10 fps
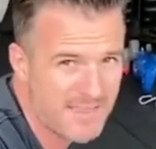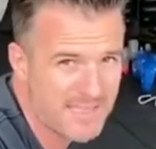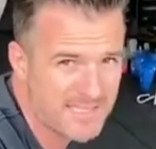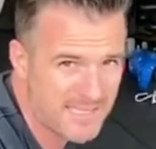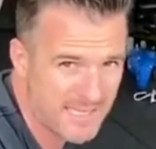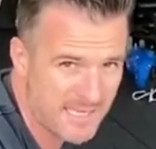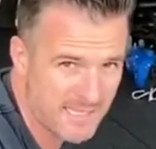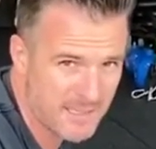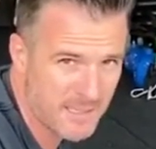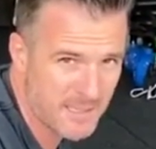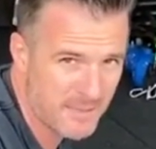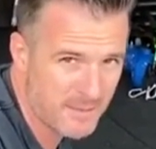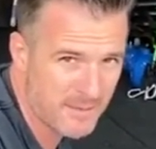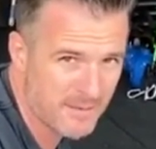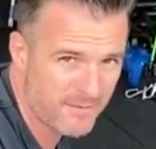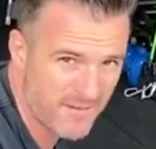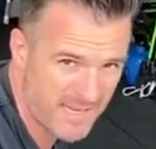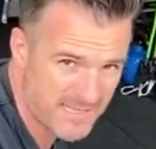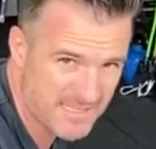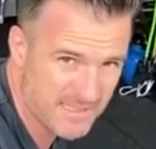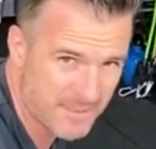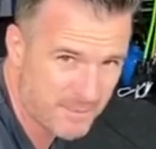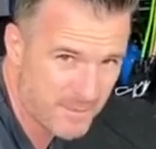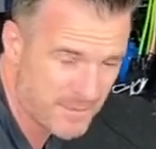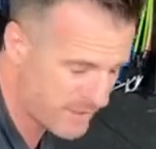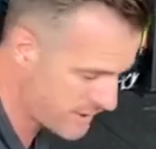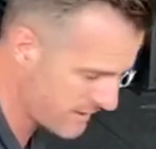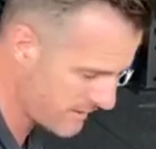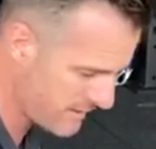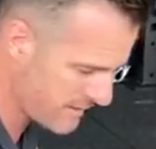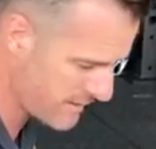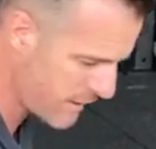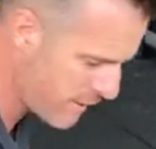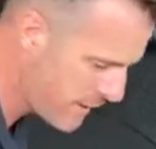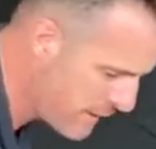the sitting flexed position. So